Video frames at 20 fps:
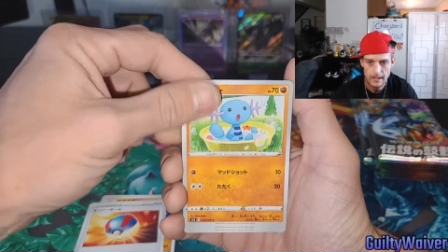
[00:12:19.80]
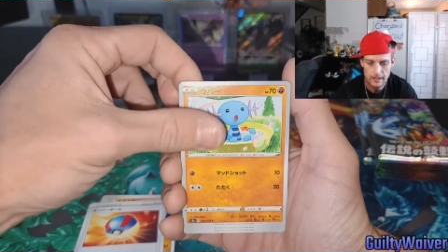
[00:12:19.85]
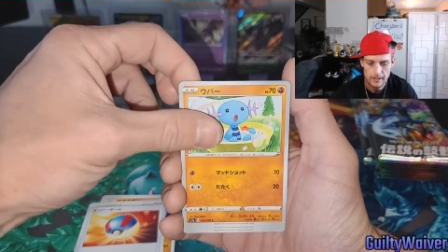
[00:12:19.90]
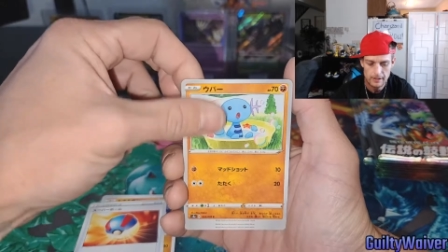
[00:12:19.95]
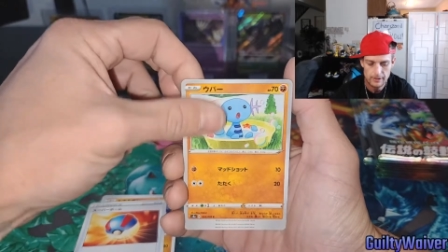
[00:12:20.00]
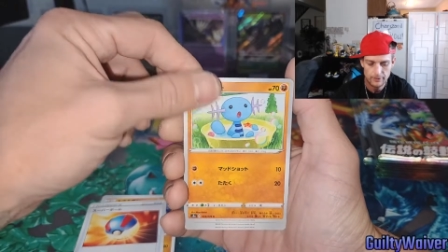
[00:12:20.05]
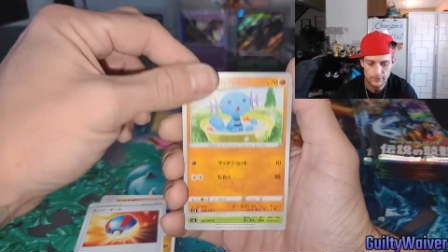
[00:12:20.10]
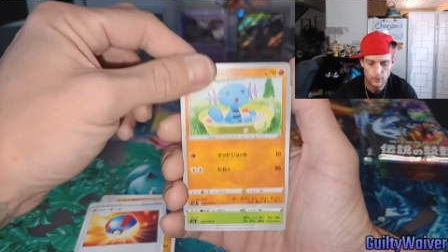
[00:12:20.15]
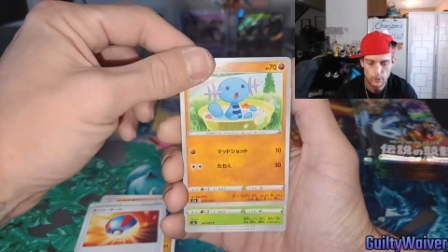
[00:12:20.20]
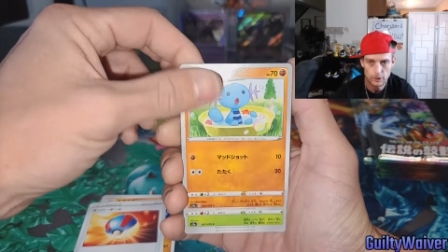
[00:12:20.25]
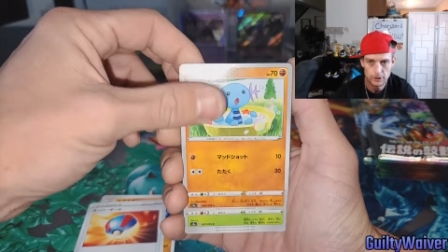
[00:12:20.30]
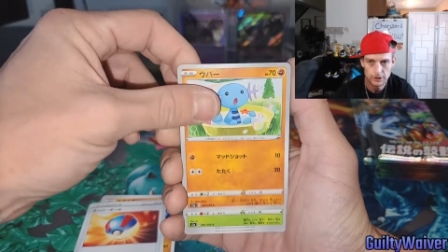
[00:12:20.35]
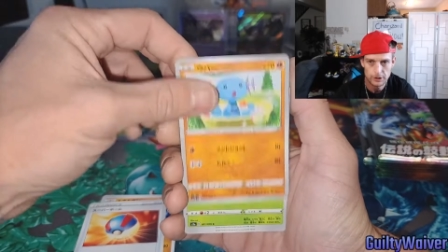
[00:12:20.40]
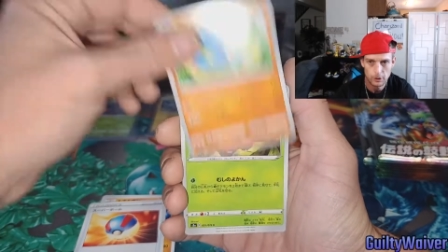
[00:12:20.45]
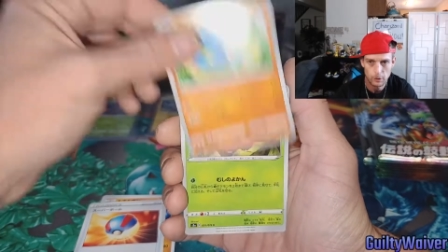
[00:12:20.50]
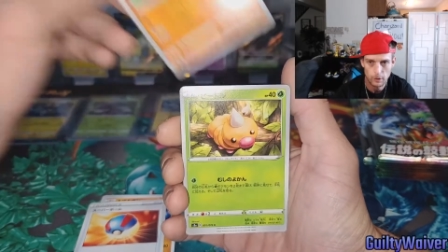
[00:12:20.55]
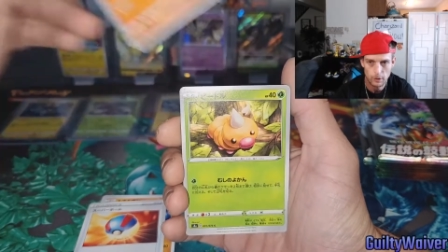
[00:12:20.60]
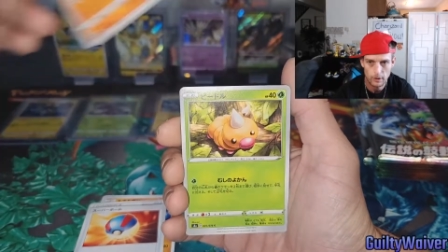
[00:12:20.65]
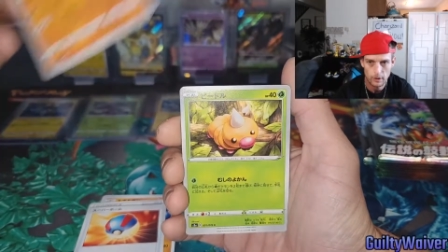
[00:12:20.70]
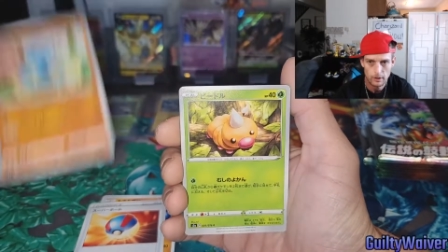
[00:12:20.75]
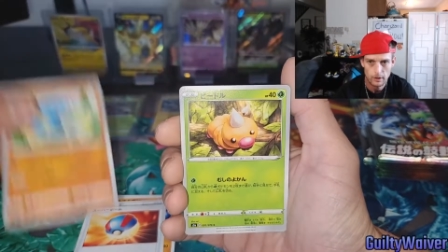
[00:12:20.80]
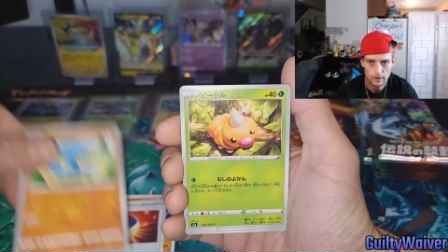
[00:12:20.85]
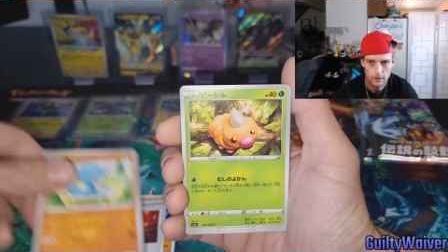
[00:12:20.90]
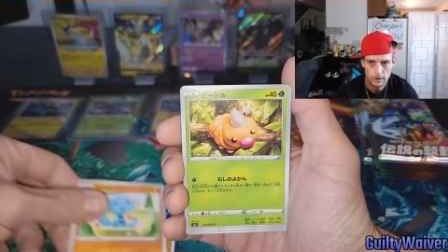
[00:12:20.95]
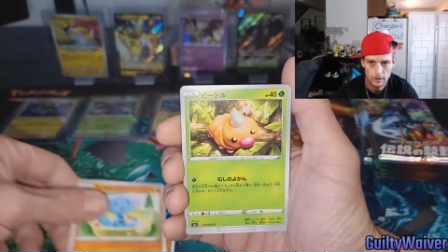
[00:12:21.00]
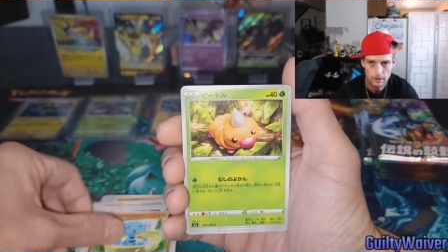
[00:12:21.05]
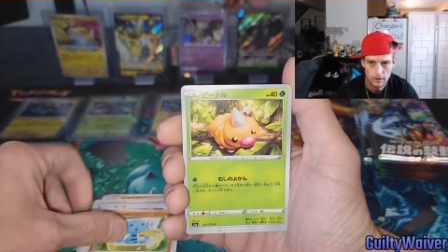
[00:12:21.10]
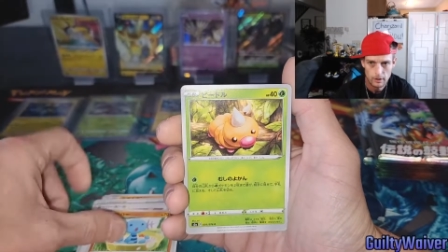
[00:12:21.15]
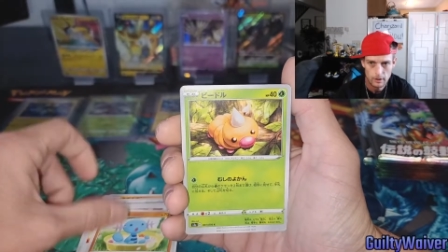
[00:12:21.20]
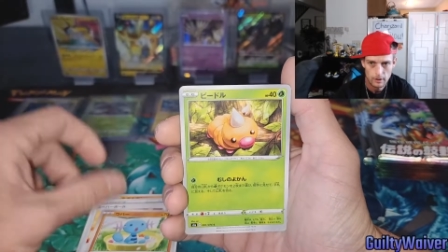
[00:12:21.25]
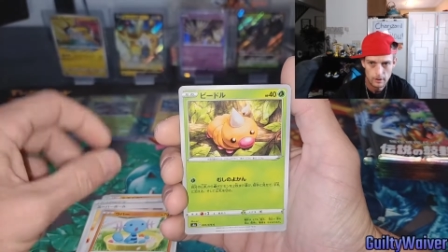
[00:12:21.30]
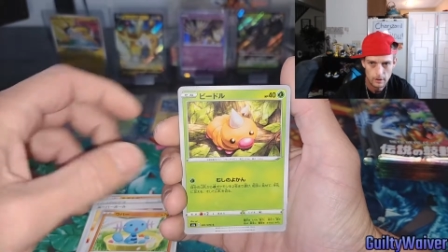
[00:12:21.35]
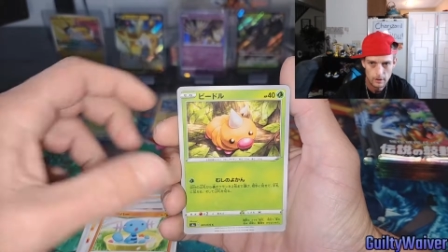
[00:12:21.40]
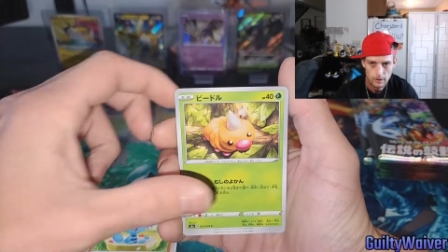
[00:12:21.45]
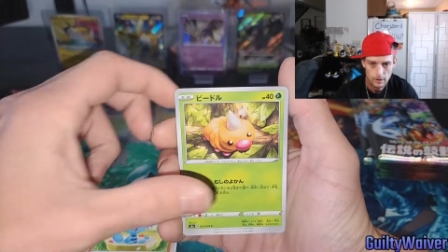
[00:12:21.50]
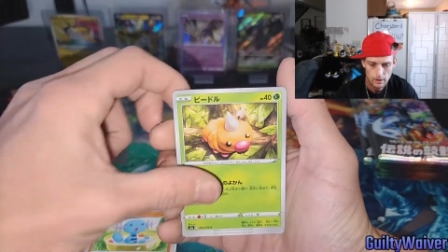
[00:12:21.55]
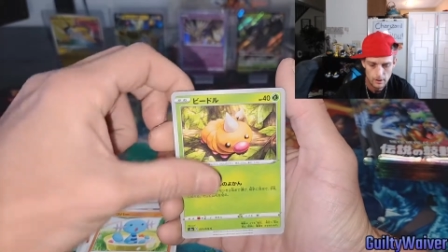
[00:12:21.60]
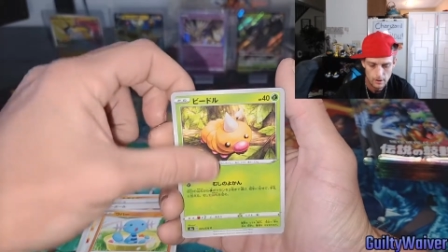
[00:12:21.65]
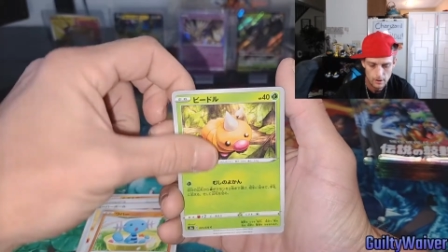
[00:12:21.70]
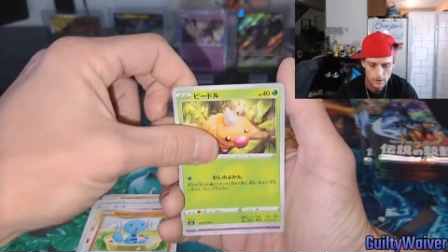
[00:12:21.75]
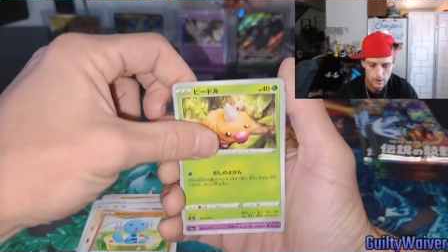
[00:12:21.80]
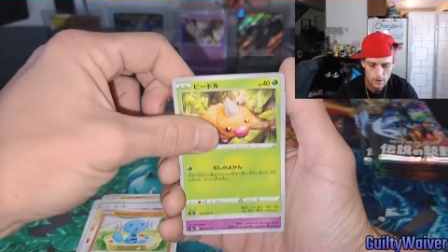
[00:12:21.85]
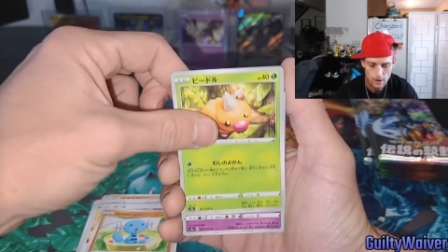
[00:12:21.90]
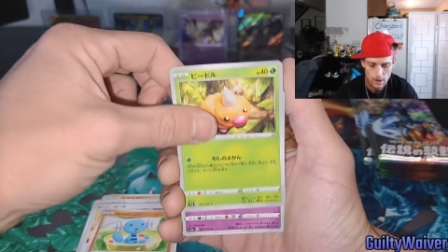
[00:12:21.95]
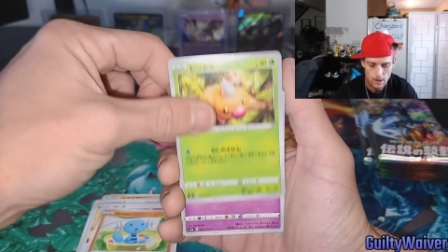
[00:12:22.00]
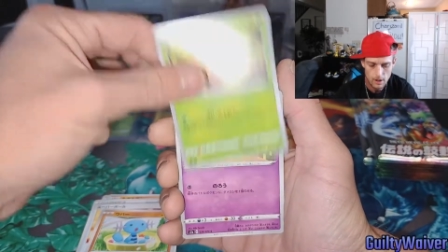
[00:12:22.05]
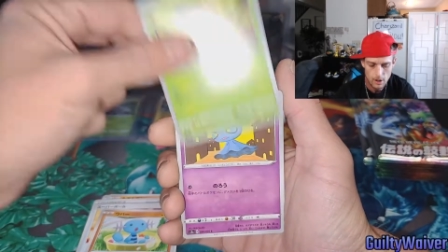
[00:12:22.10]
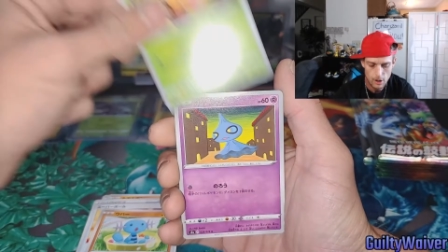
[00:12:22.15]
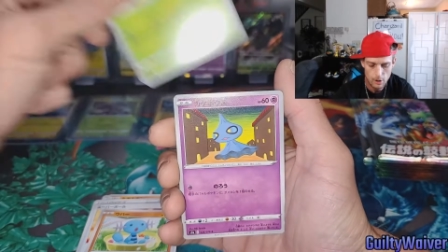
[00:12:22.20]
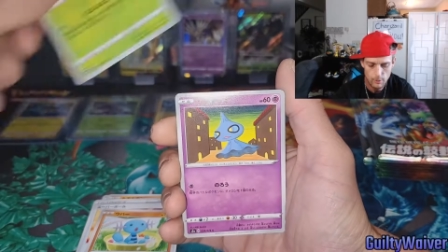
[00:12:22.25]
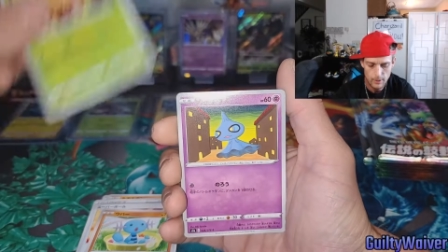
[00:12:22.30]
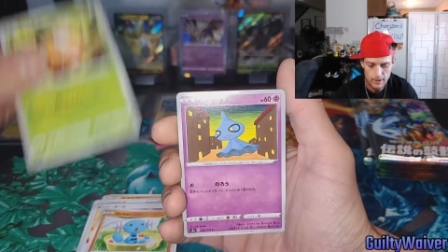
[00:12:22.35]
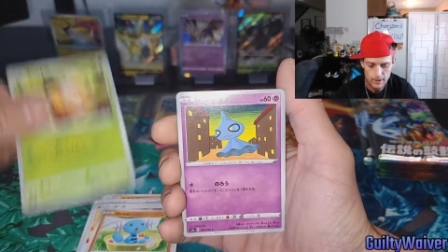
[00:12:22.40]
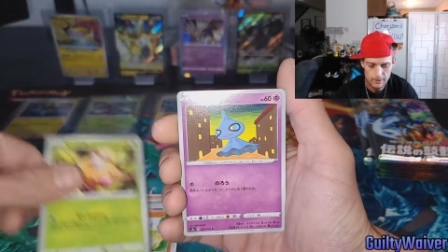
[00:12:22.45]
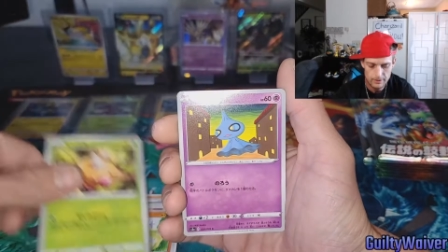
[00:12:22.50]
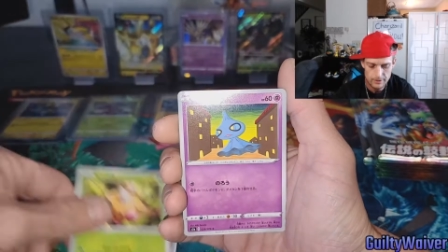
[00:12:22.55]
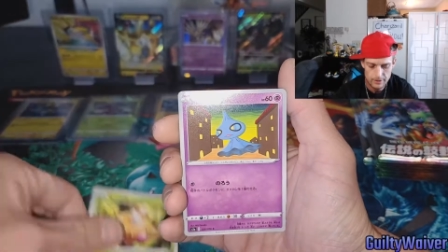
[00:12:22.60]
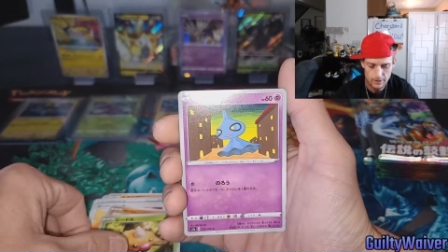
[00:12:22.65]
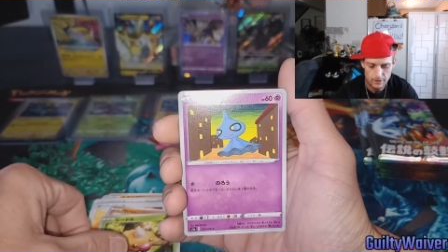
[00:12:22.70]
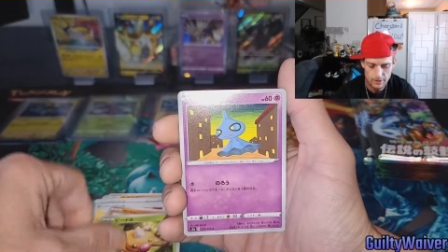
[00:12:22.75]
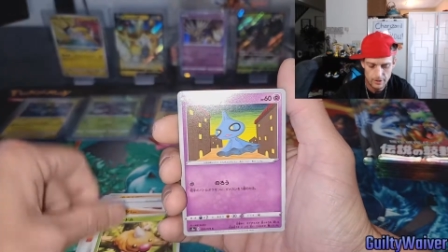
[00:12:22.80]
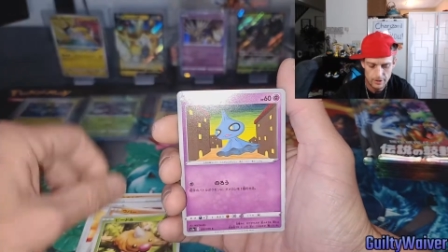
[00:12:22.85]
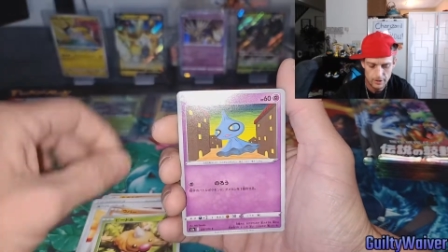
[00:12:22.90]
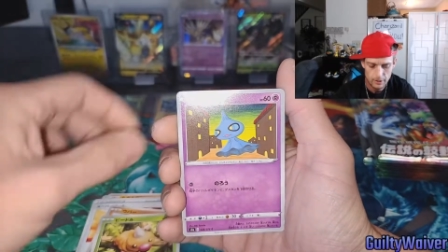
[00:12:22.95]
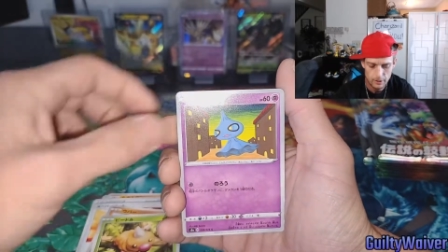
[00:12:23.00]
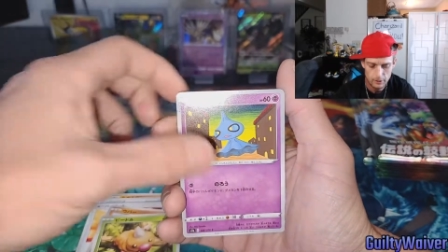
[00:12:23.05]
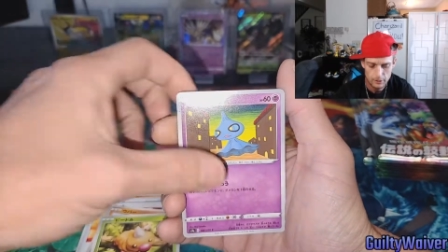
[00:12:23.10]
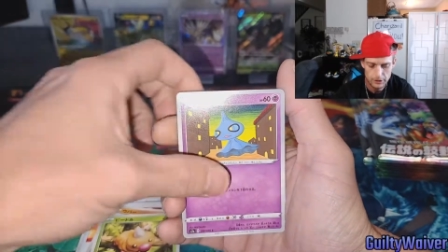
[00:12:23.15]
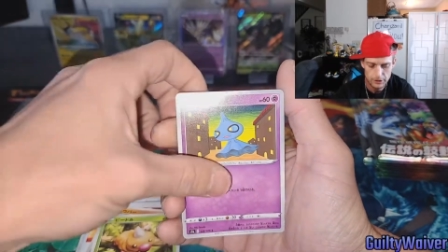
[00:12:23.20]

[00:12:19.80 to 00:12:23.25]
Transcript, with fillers: is for sure. Uh, Weedle's so cute.